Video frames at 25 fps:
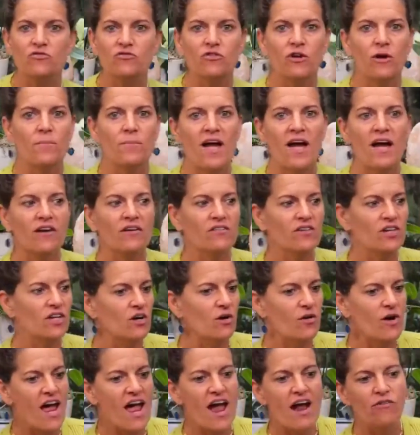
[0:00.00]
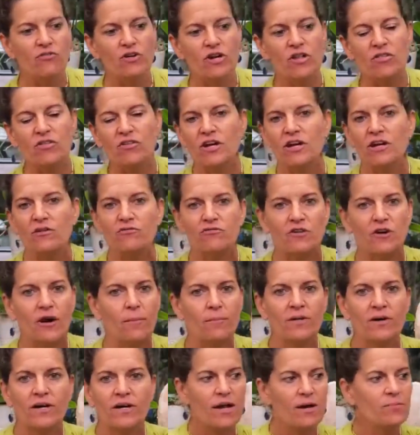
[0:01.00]
from, everything
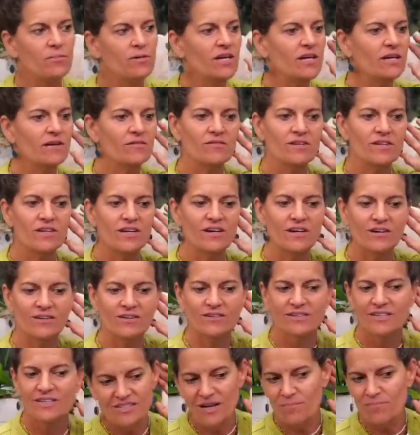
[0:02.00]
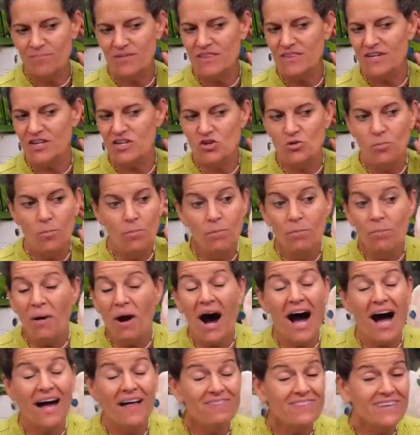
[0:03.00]
from maybe, something that you
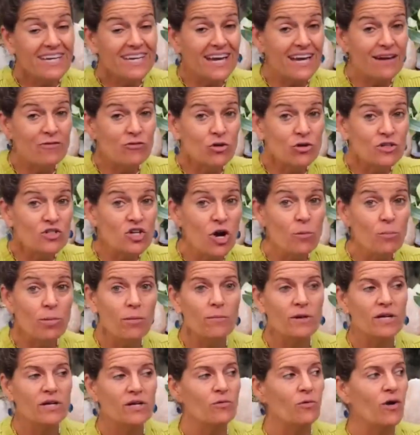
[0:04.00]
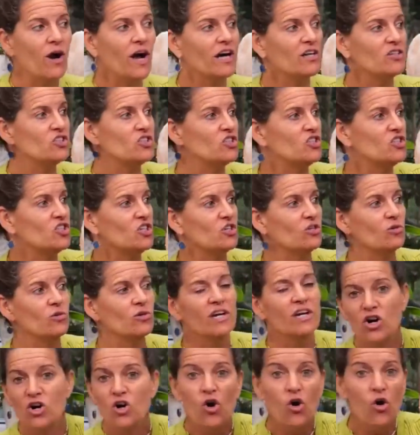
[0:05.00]
bought that gave you a dopamine rush, to
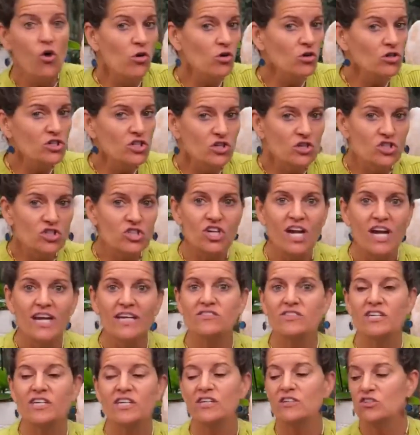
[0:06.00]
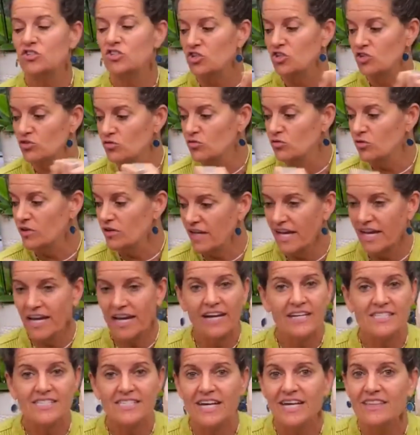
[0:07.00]
a goal you're chasing, to, like
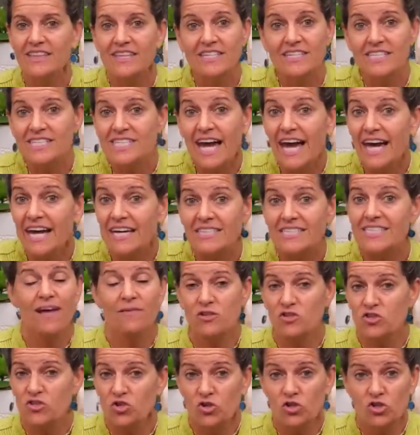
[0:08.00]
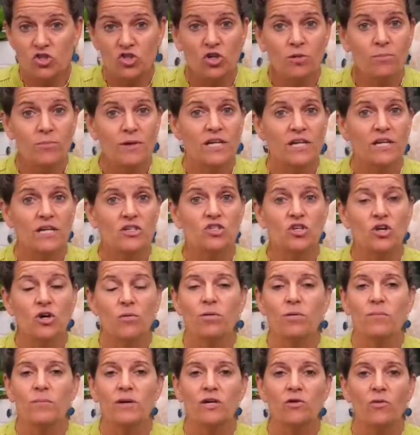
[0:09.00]
I said, the text and the social media
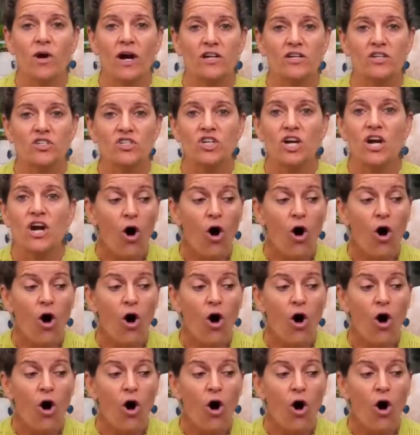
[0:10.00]
dopamine rush,